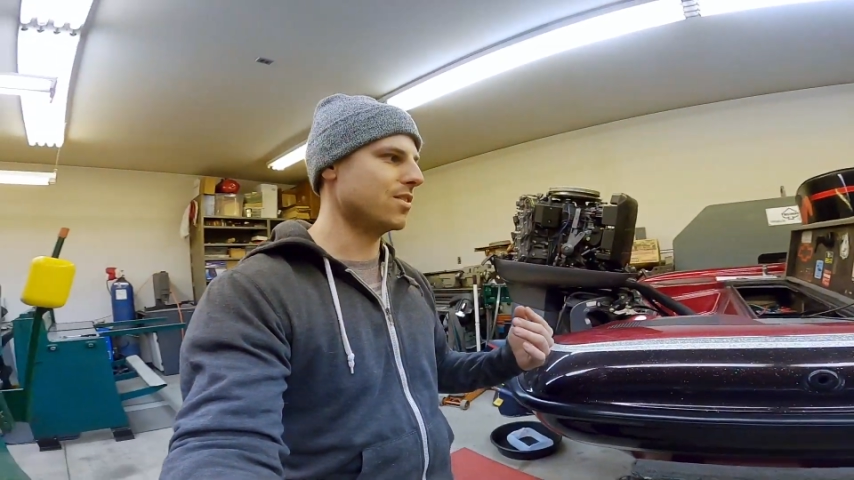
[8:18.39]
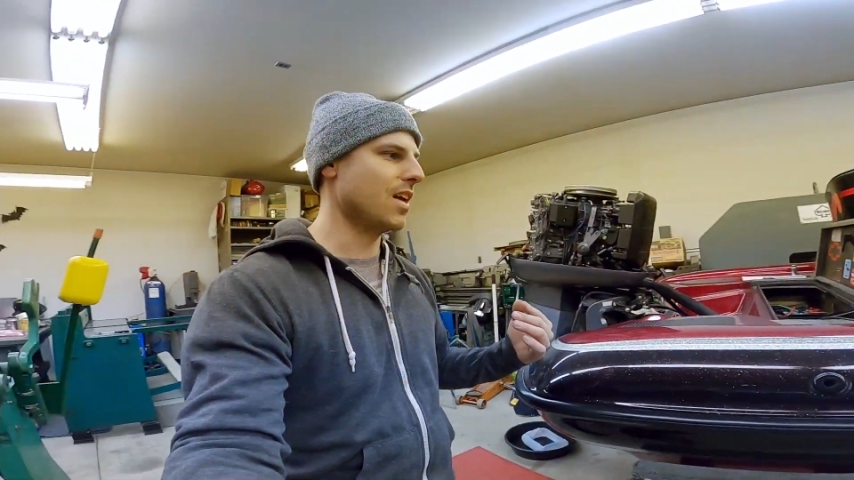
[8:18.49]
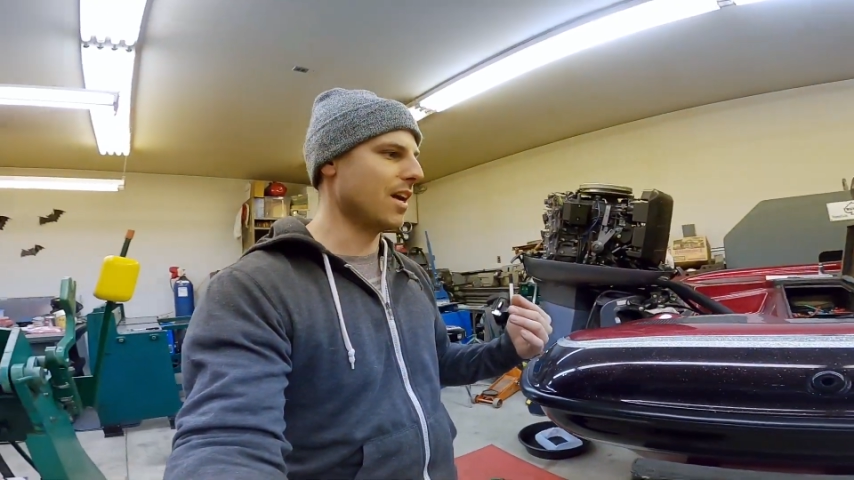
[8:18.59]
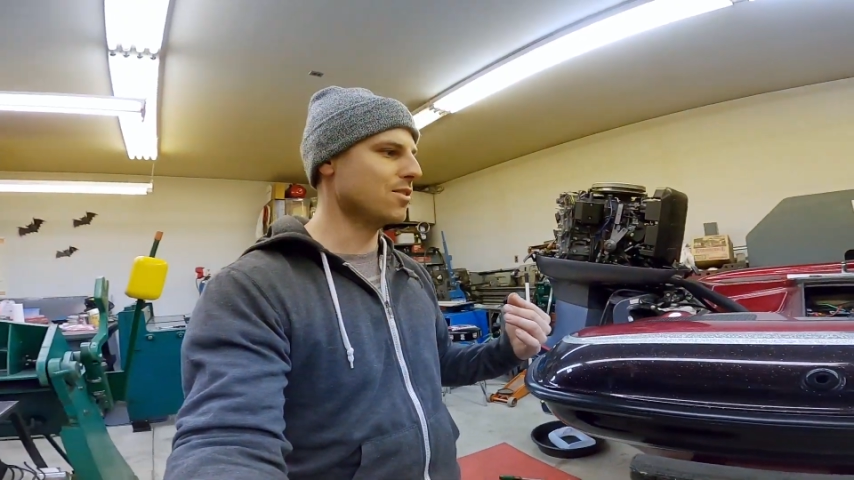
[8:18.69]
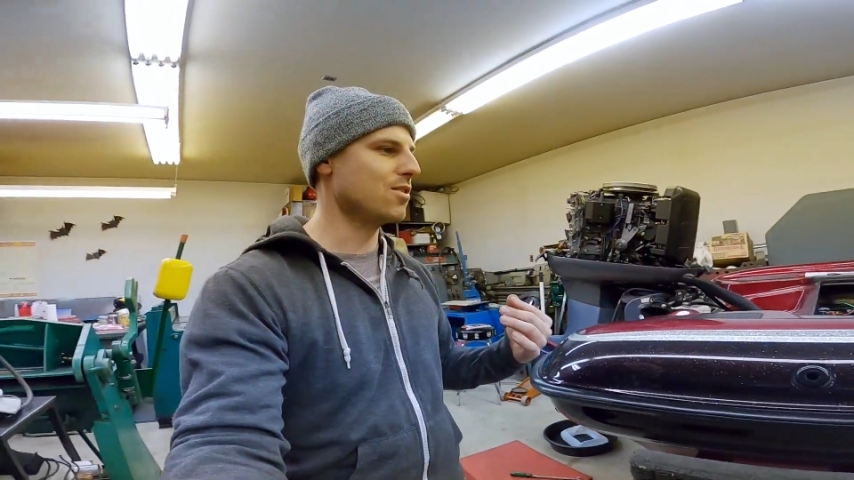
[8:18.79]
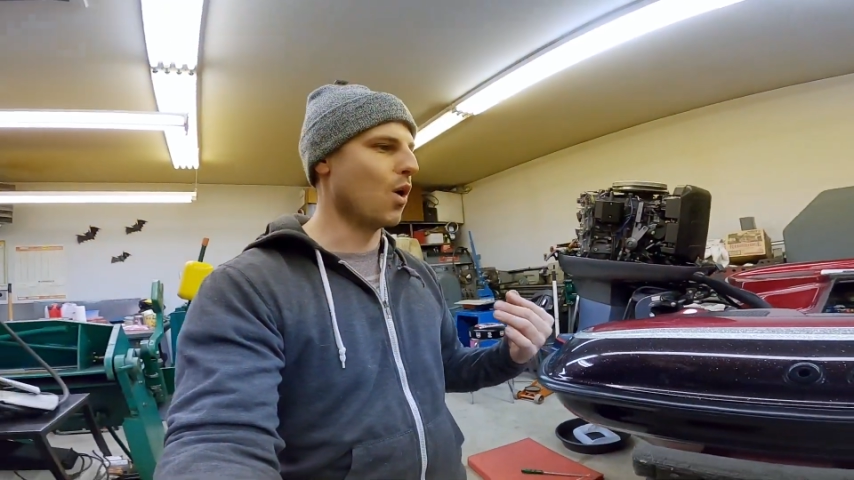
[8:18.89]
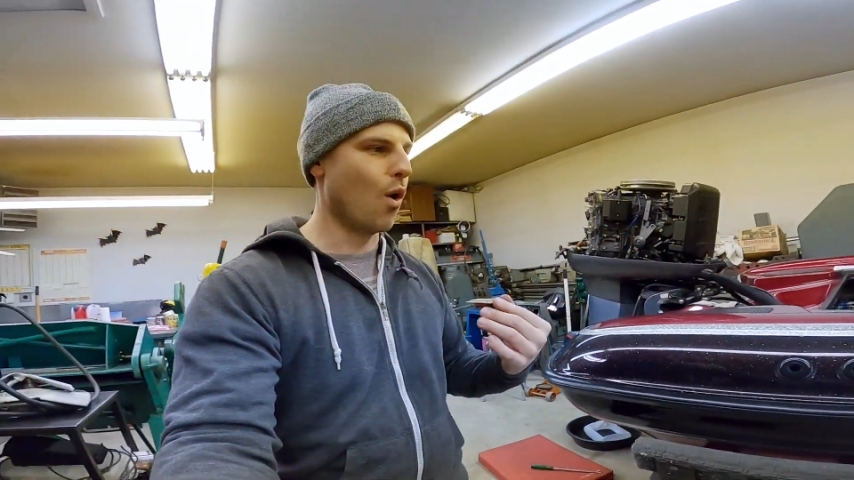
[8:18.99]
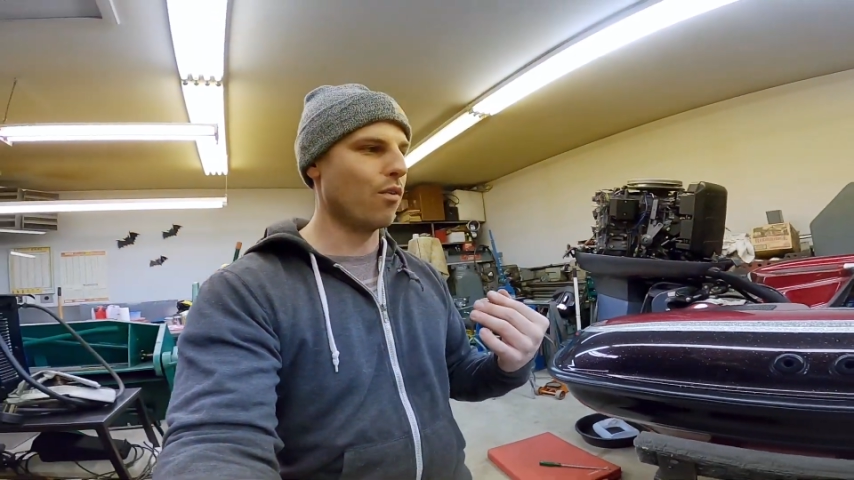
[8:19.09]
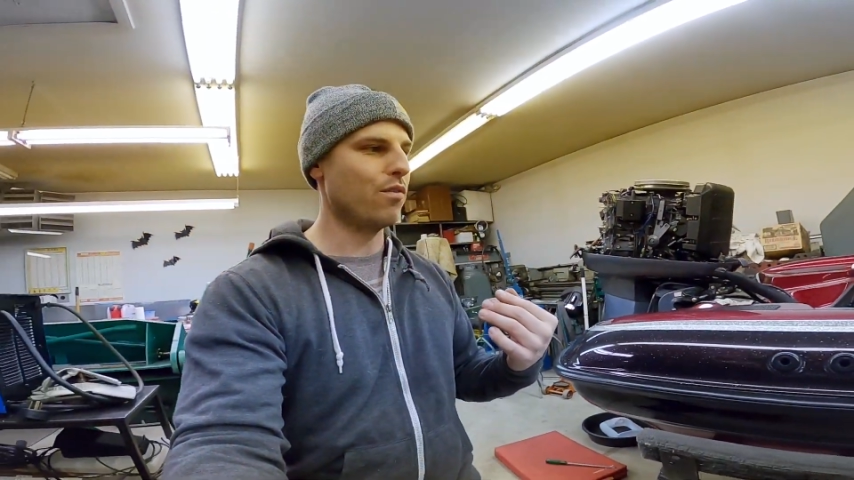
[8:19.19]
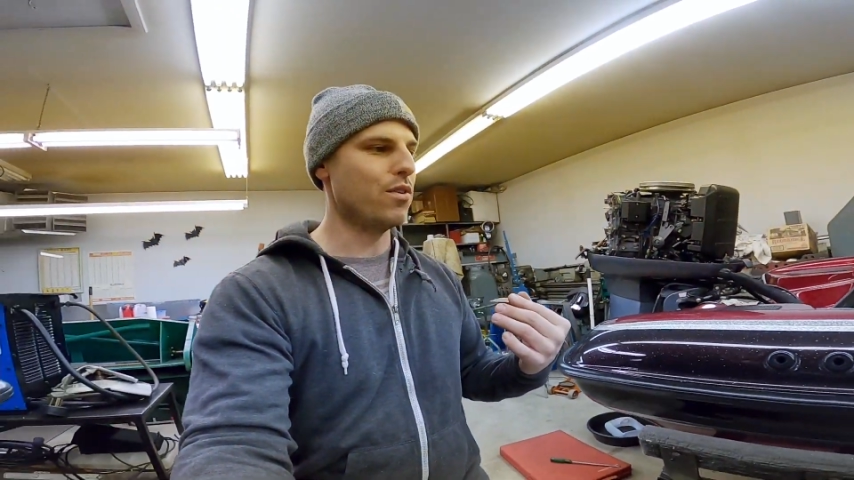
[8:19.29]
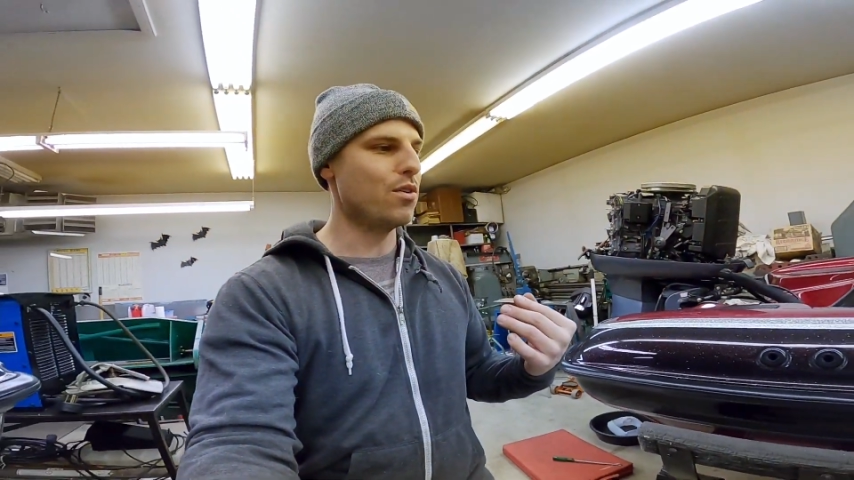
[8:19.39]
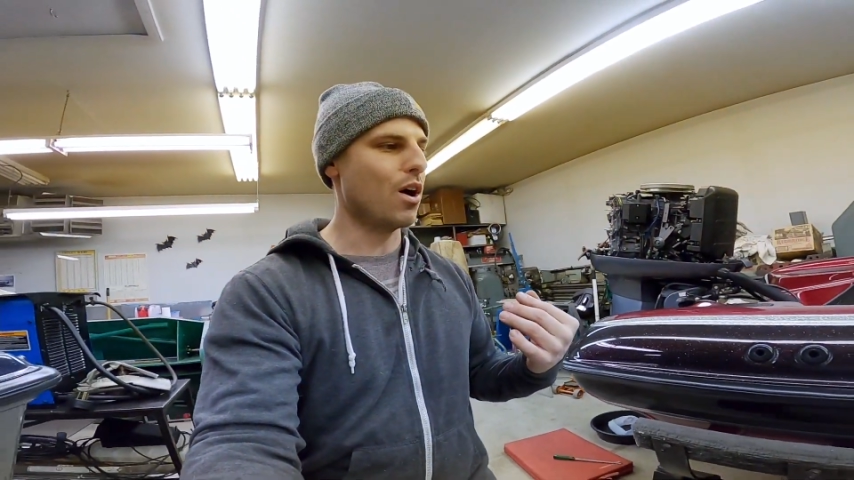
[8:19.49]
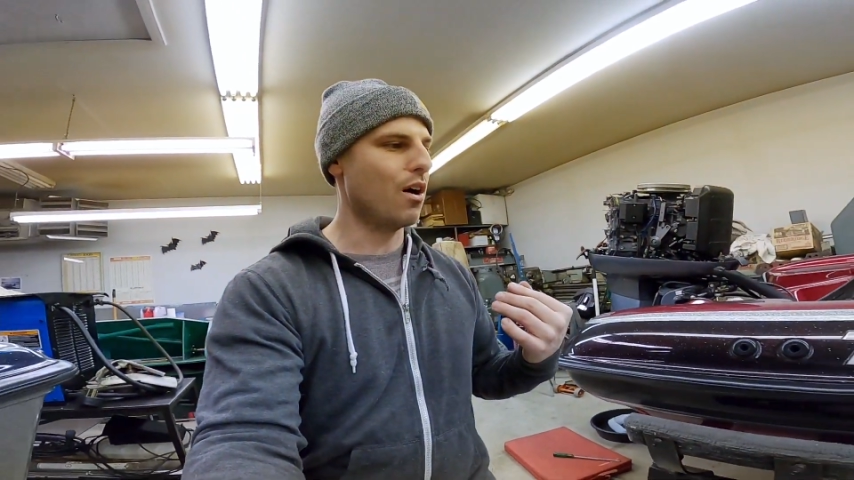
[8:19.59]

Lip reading: the overview